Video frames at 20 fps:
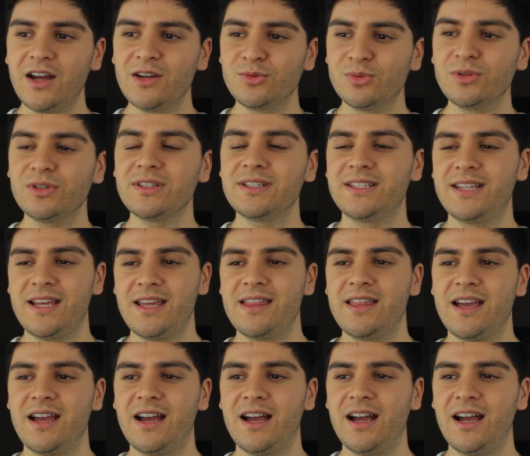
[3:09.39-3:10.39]
I will say
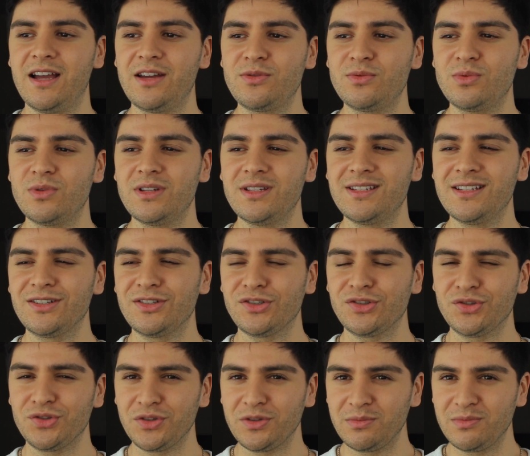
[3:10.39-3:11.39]
that I was
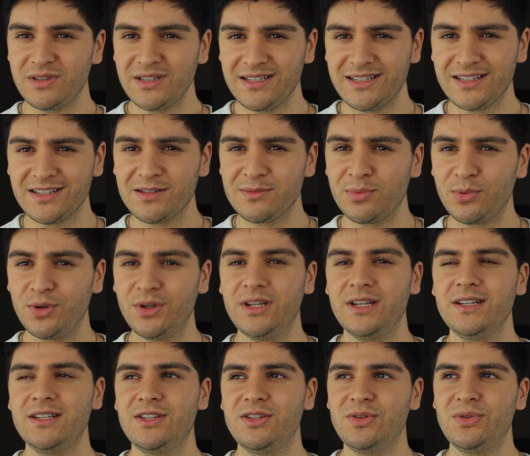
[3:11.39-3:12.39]
extremely
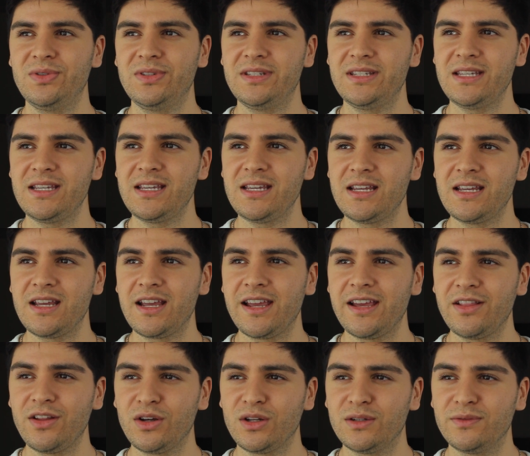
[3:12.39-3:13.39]
disappointed to see
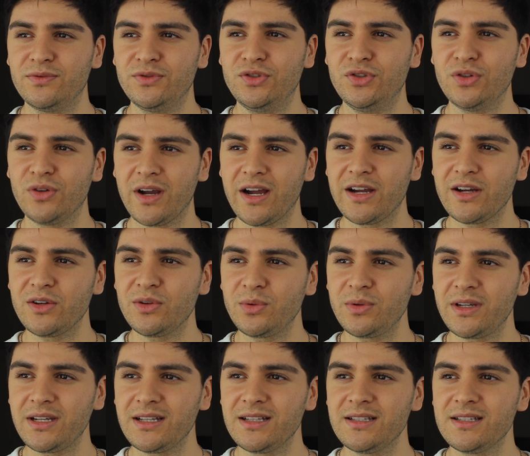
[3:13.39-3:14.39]
a lot of drag
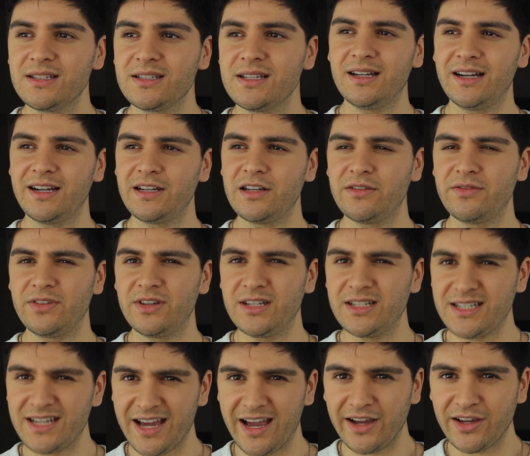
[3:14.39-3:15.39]
queens kind of
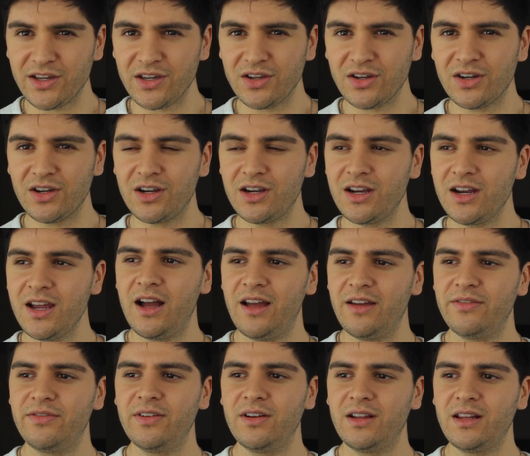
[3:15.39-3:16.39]
attacking her.
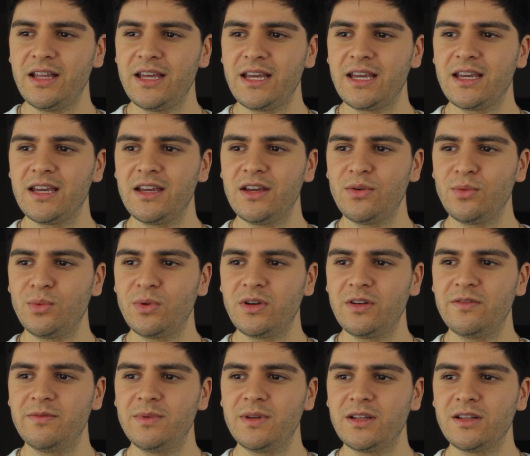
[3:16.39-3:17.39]
I felt like it would
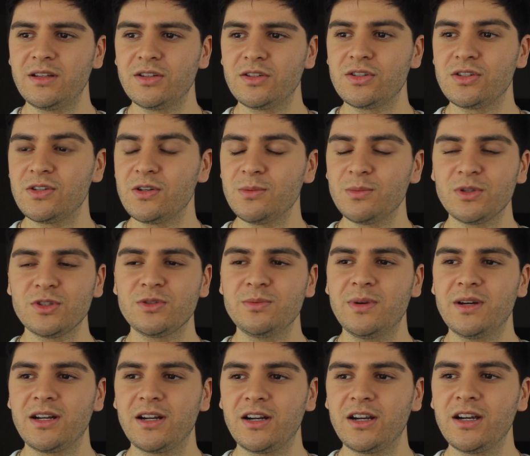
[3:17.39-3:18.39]
have been so much
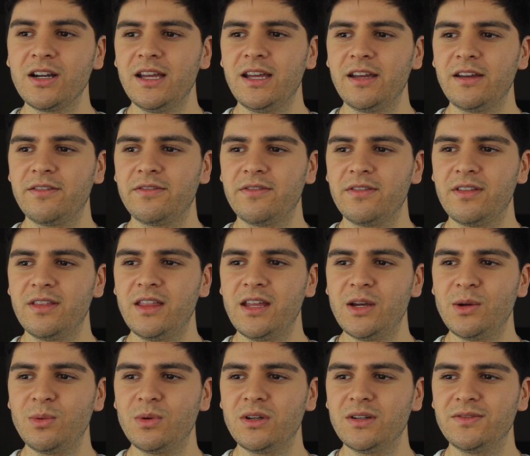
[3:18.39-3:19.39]
better if
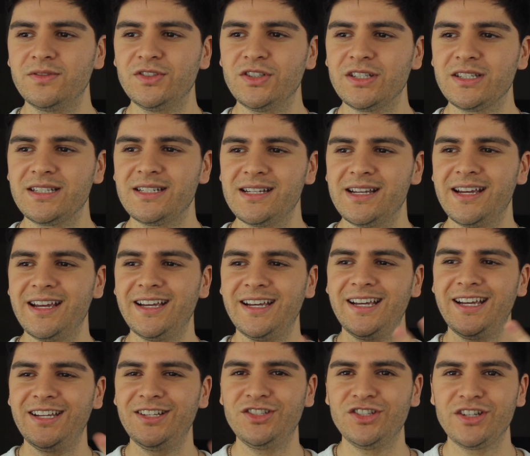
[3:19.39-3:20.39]
they would have just
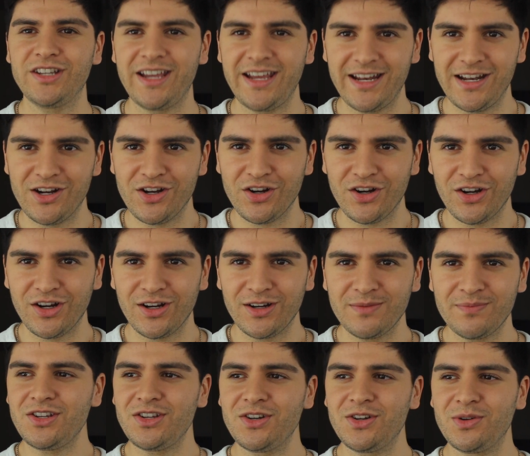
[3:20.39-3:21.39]
educated her.
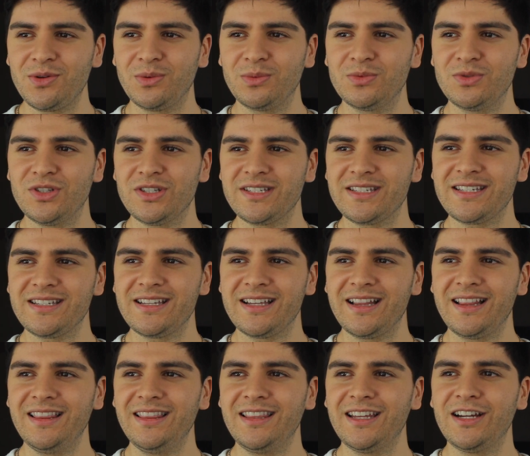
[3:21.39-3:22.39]
You know, just
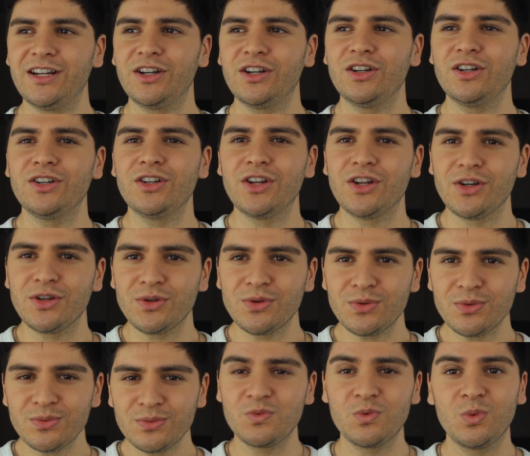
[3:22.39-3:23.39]
let her
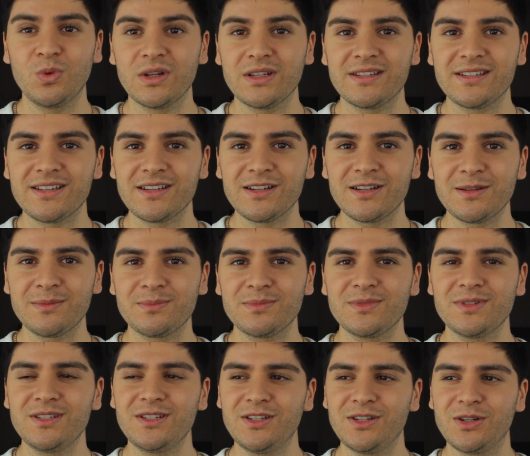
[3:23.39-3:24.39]
know what's up.
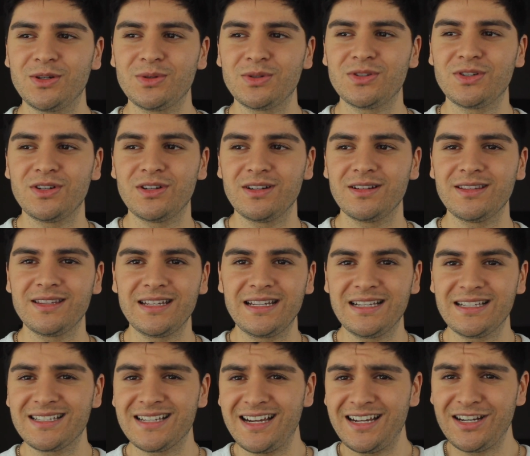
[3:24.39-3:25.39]
You know, certain
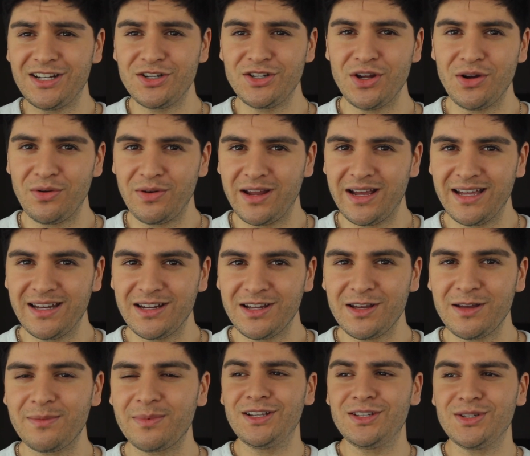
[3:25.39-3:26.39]
things kind of don't add
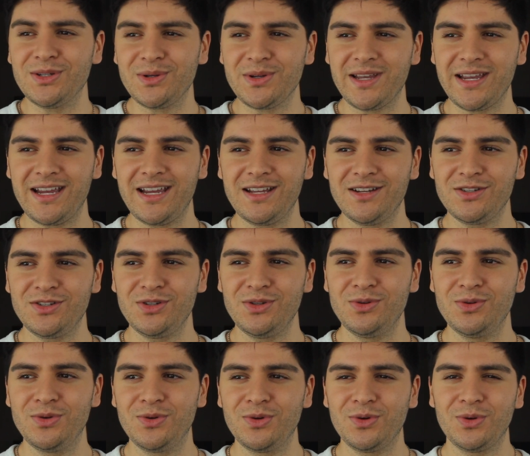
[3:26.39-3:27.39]
up. It's okay
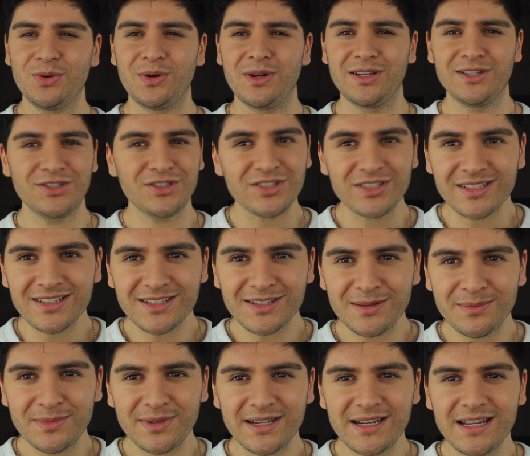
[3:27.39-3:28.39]
to question
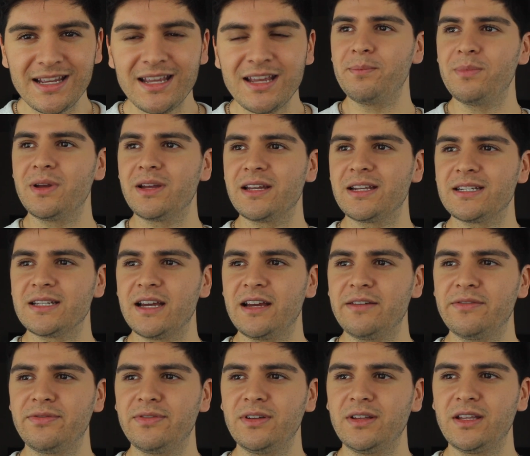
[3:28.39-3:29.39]
somebody, but
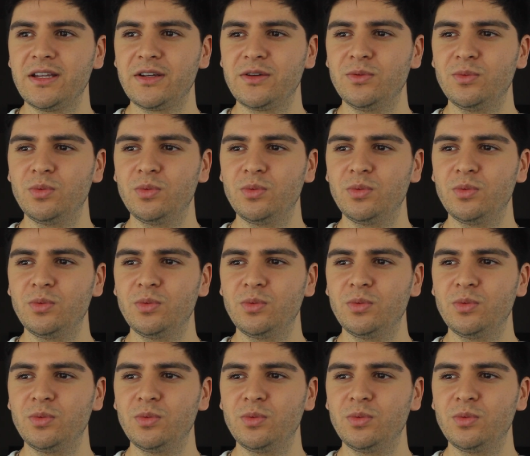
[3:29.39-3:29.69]
I feel like